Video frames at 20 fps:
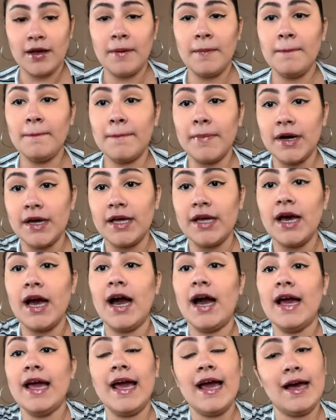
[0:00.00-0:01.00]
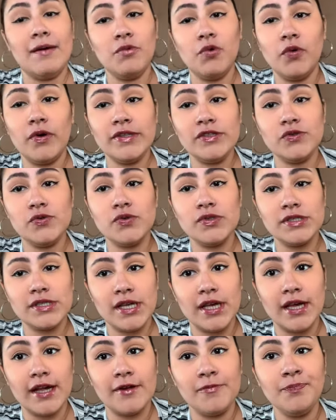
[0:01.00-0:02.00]
But I am going to
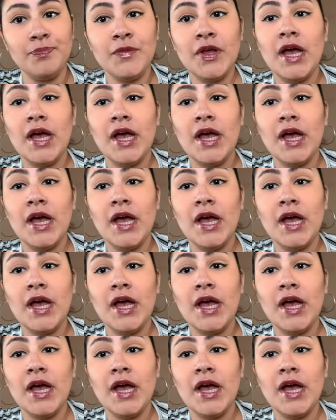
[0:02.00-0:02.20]
say,